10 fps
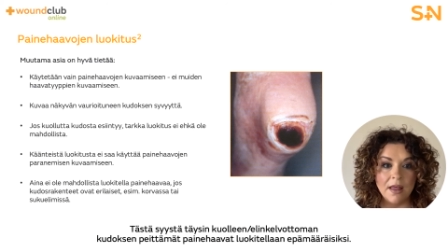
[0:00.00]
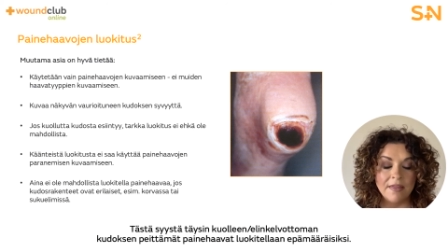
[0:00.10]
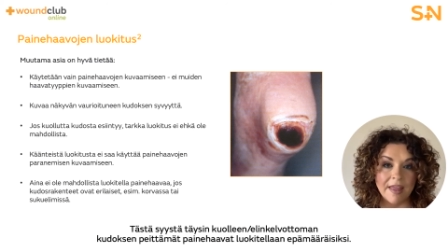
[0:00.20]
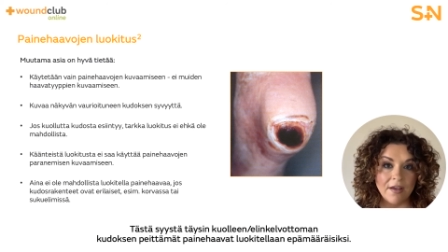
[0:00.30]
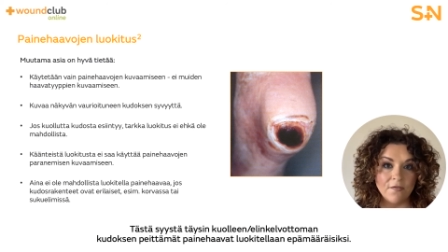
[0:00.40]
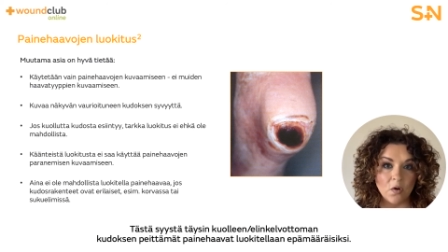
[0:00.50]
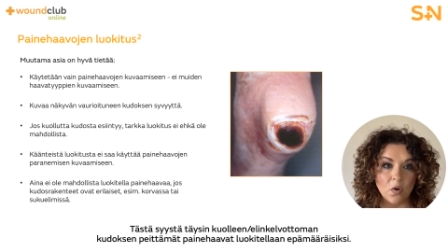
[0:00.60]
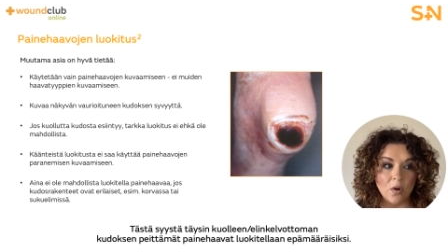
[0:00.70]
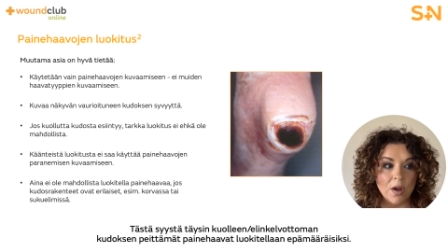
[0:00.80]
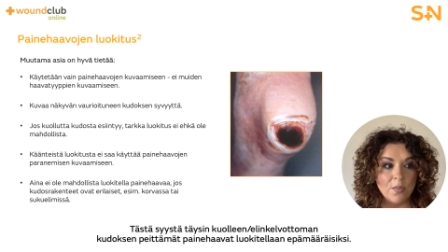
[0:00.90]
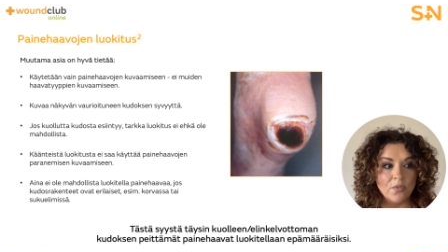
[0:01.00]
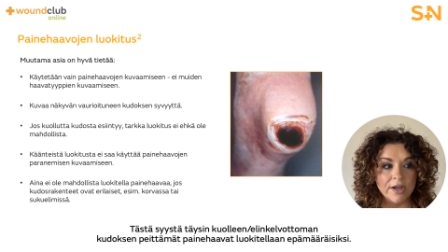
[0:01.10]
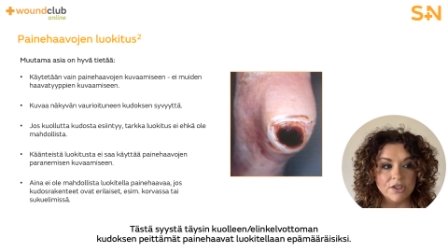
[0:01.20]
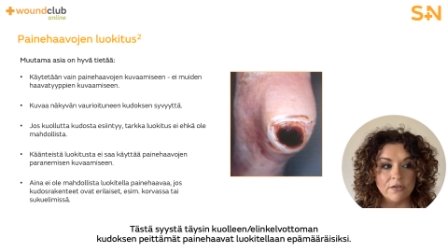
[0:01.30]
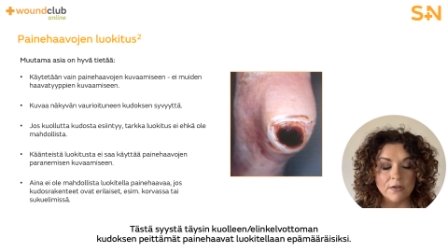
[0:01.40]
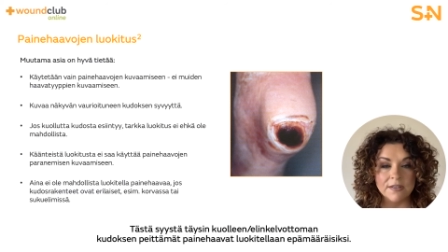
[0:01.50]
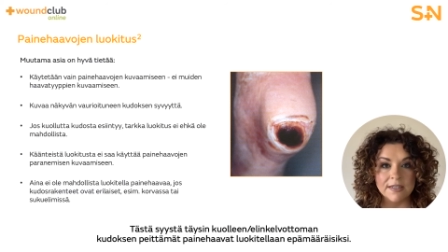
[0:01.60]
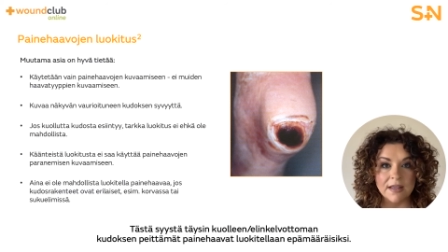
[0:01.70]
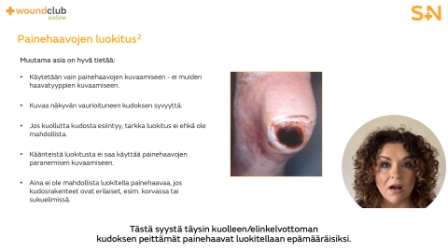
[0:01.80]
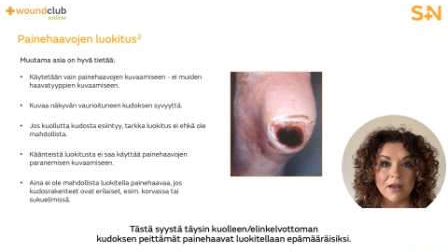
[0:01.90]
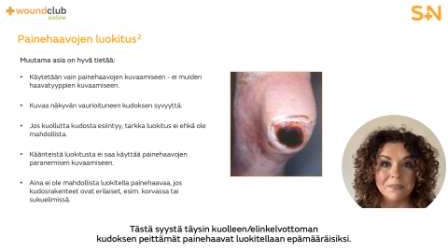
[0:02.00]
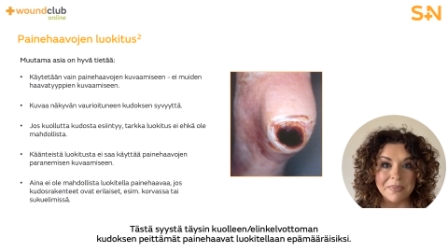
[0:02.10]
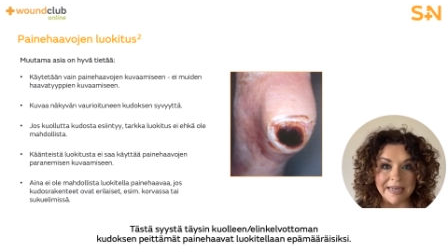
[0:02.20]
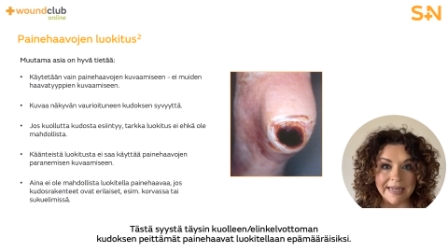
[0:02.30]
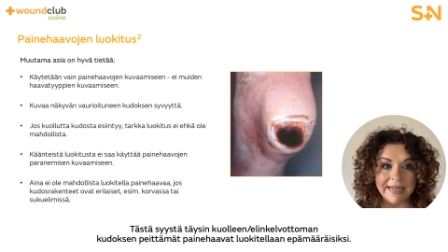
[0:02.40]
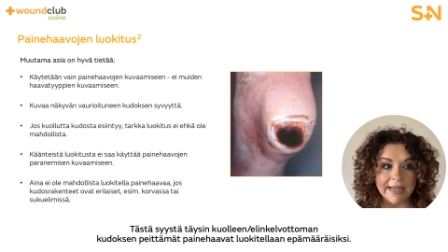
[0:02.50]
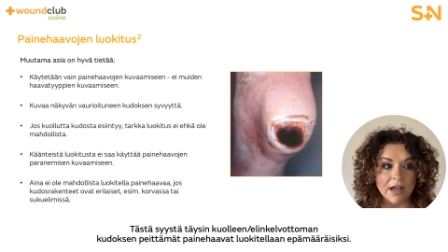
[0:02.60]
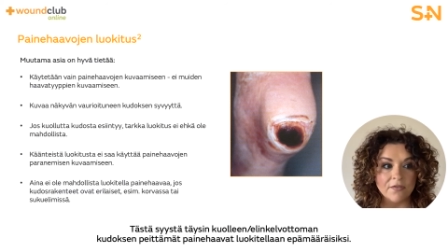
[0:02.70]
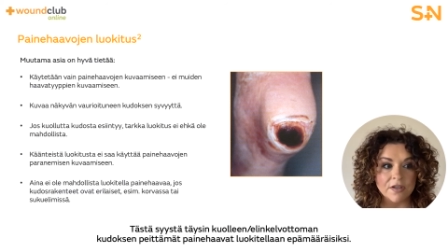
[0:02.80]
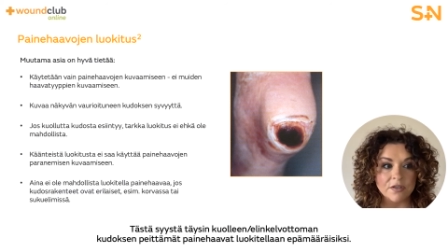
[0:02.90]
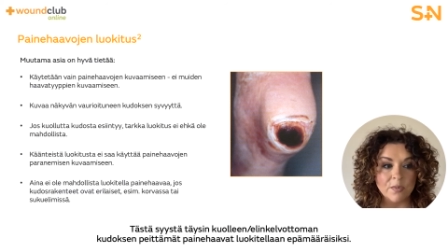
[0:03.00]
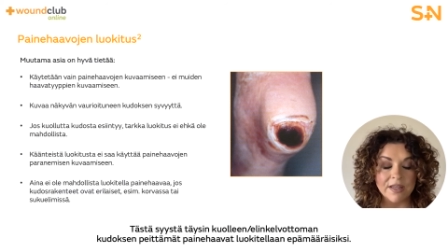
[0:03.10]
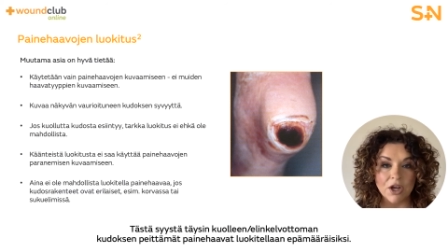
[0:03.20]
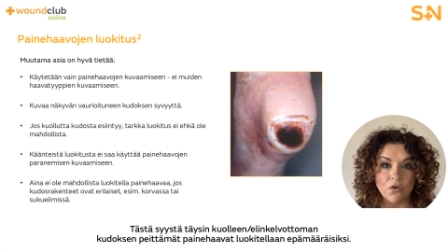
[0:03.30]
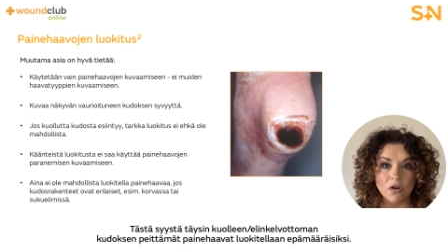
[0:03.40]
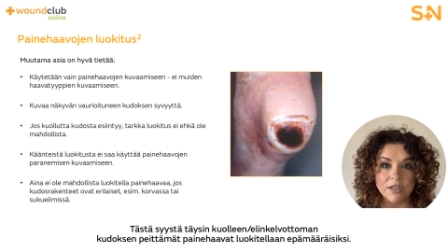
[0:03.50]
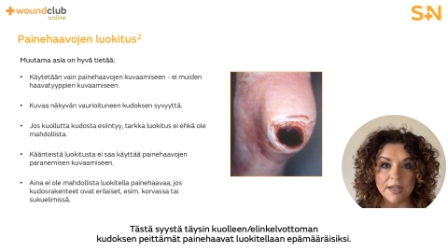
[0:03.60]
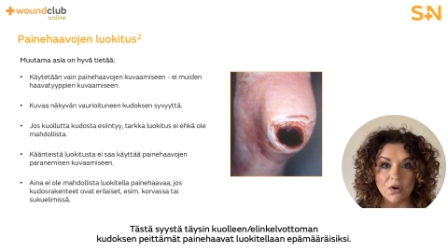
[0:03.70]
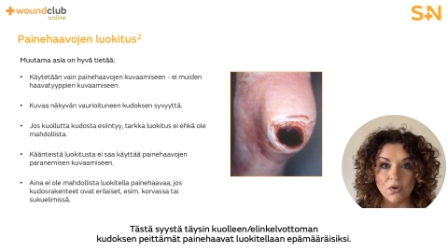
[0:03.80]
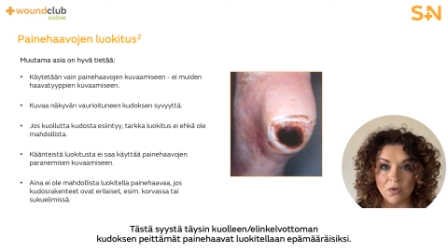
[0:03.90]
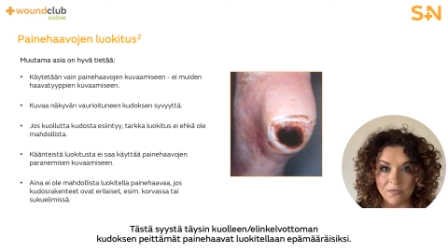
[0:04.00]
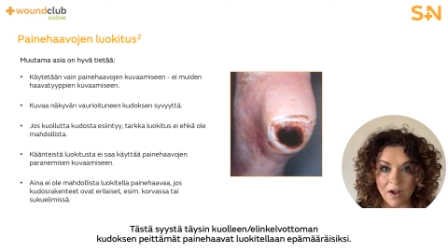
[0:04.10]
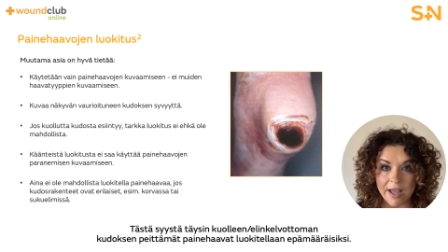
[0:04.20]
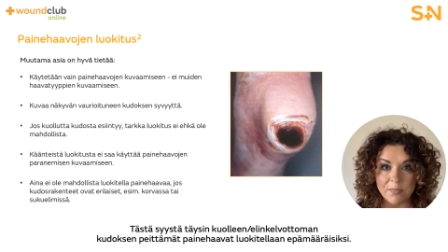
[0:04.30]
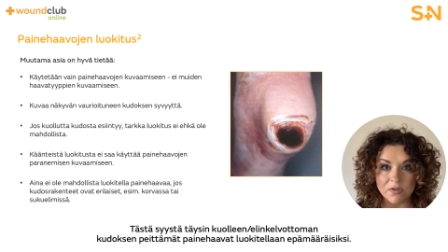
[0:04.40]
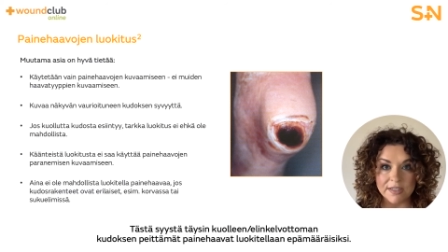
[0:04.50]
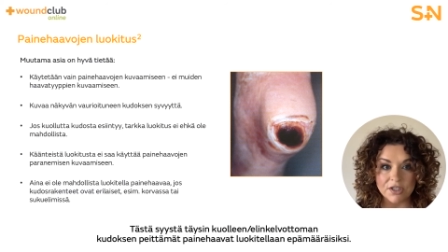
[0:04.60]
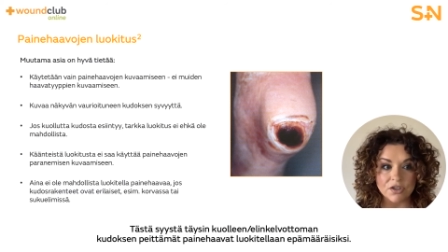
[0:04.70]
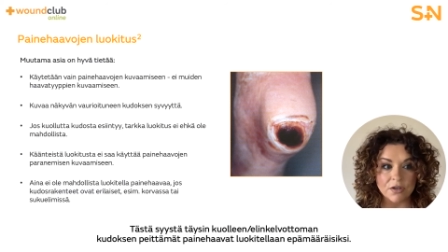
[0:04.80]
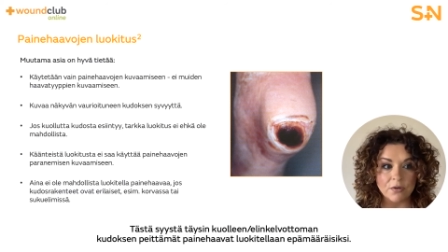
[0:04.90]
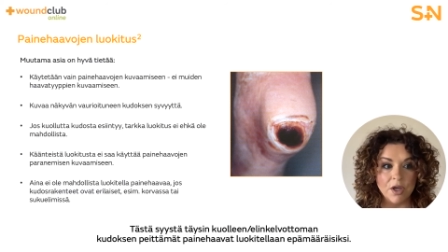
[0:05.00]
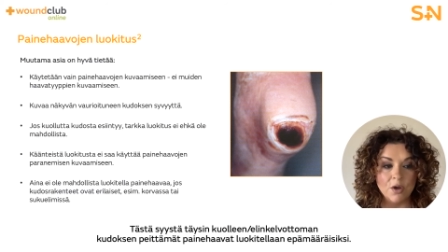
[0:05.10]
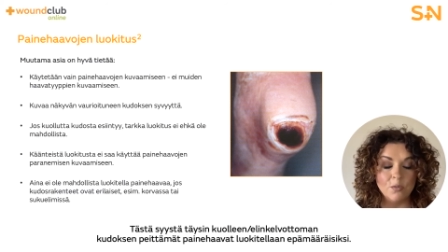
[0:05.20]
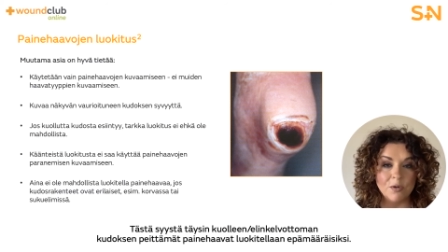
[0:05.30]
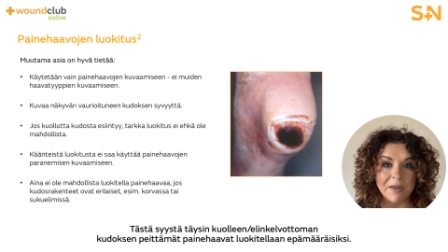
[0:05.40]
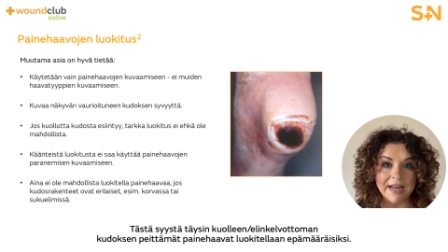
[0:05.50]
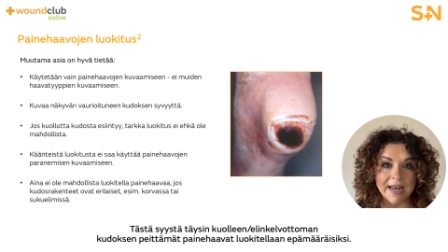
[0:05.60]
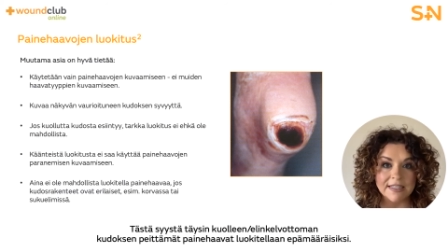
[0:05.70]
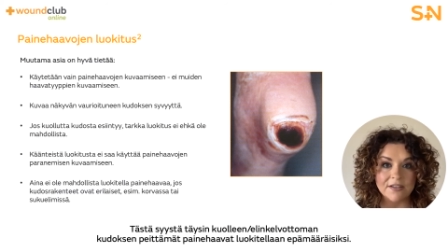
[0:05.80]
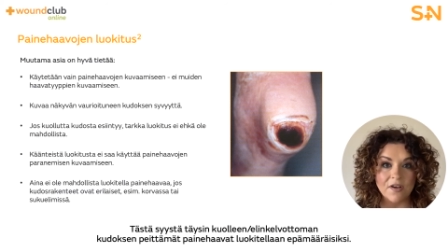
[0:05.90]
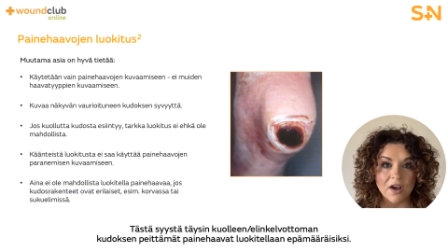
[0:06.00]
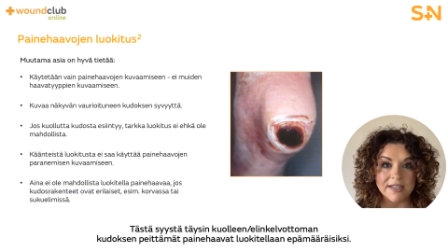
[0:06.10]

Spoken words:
Therefore, pressure ulcers that are completely covered with necrotic or non-viable tissue would be classified